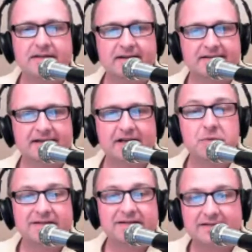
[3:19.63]
state of
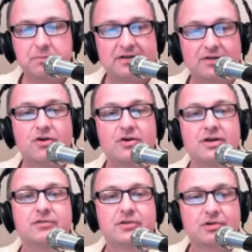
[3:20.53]
Mississippi, it's
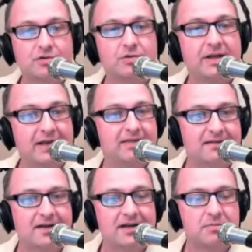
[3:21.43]
hard to recruit in the
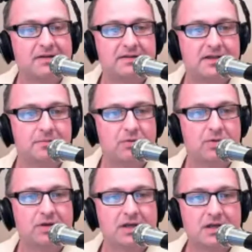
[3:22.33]
state of Mississippi
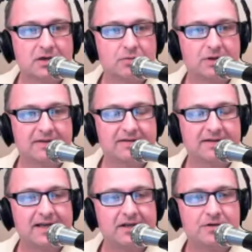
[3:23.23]
with
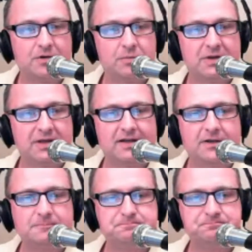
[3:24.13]
State and Ole Miss
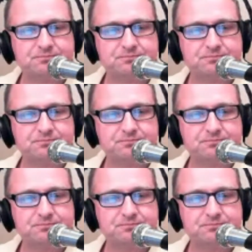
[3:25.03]
there.